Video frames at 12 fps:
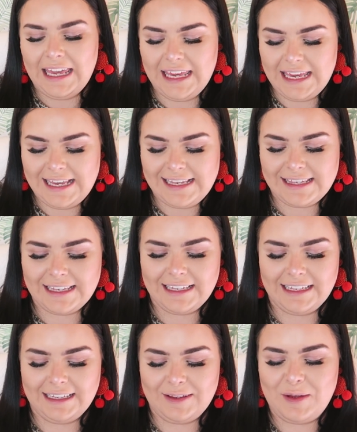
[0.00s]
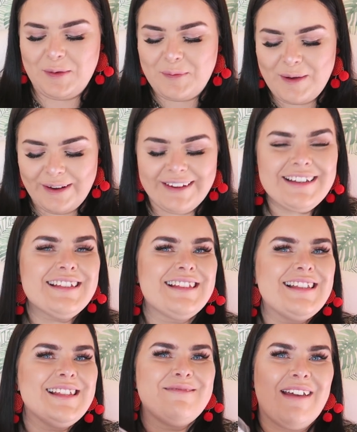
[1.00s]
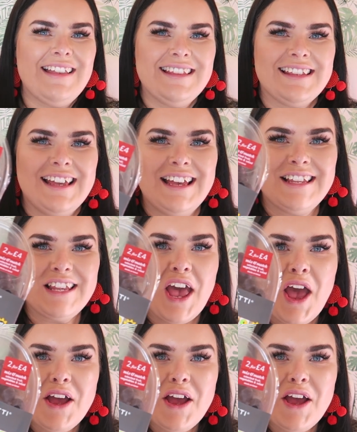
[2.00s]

is Marks and Spencer's